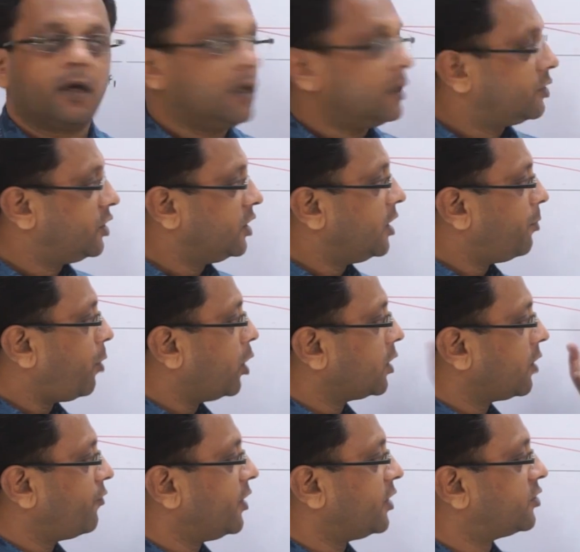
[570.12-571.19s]
See the point
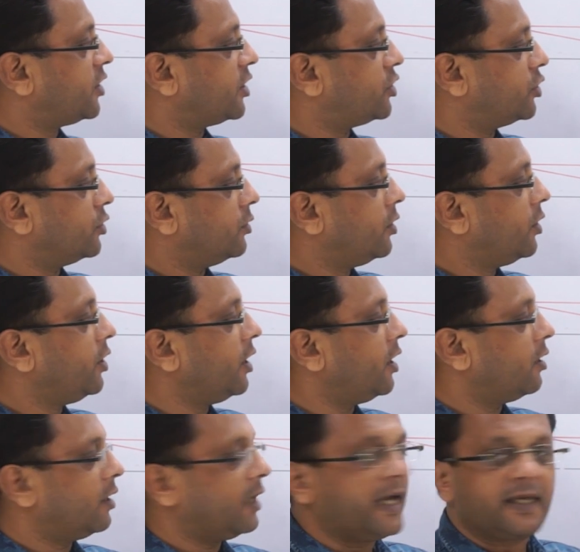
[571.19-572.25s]
of intersection
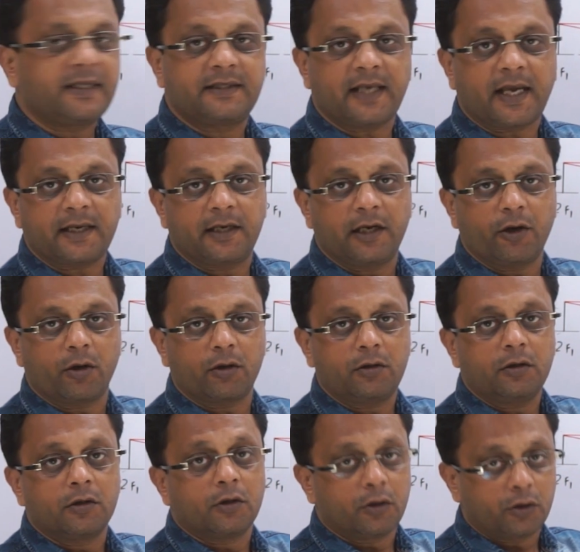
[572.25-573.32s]
here, exactly
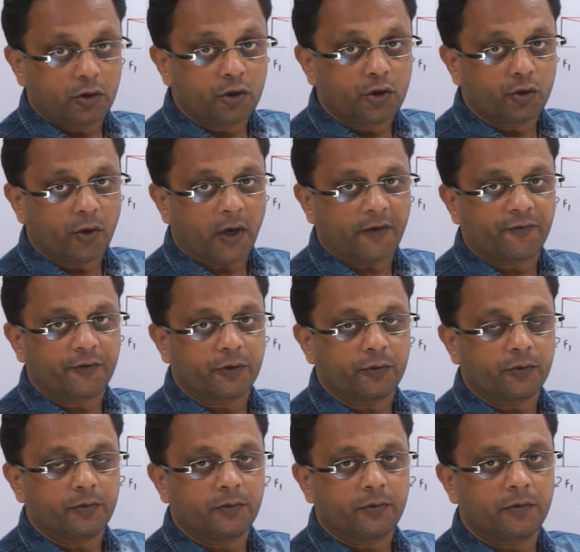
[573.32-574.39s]
on 2F2,
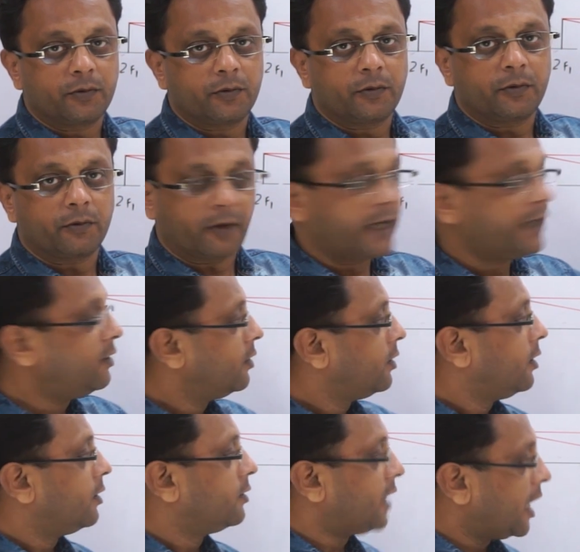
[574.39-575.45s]
right?
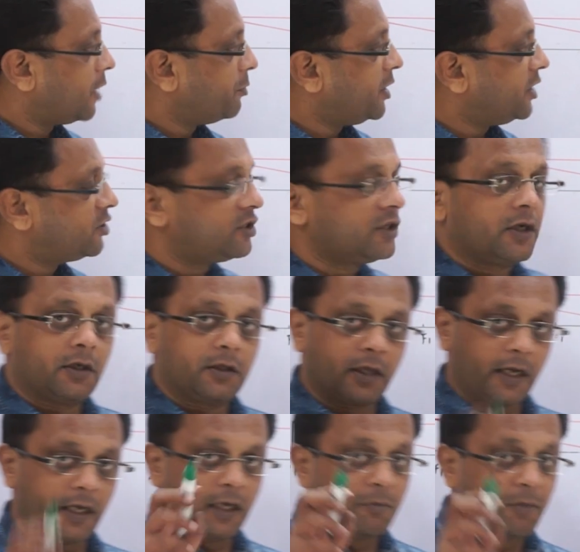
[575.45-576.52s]
That means
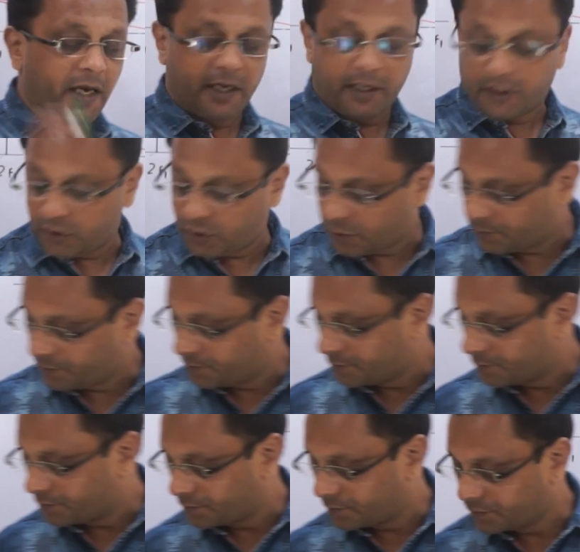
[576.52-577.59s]
the image
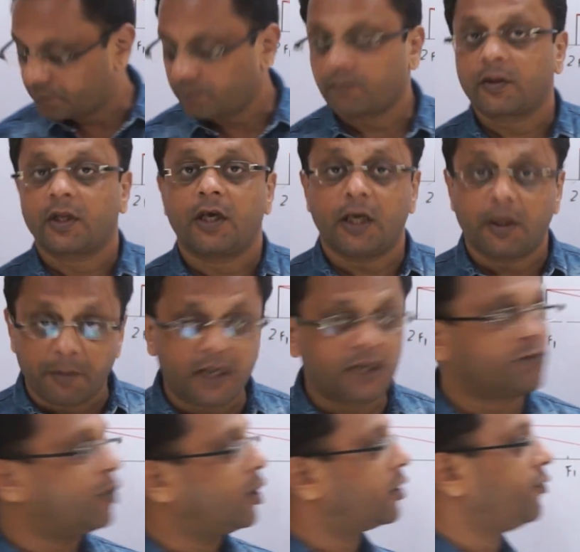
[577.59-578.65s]

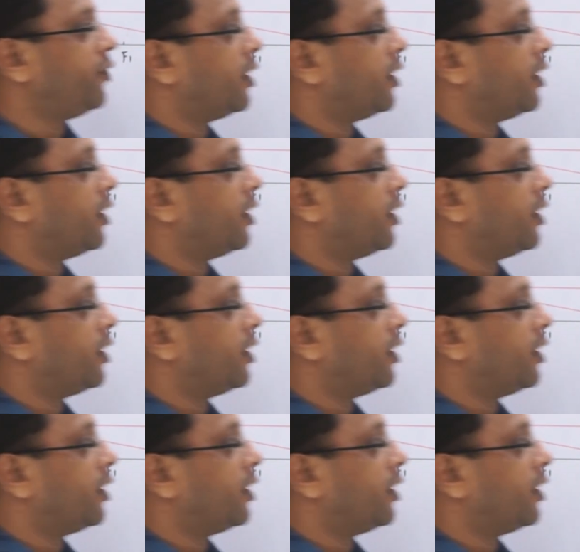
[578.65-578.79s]
what we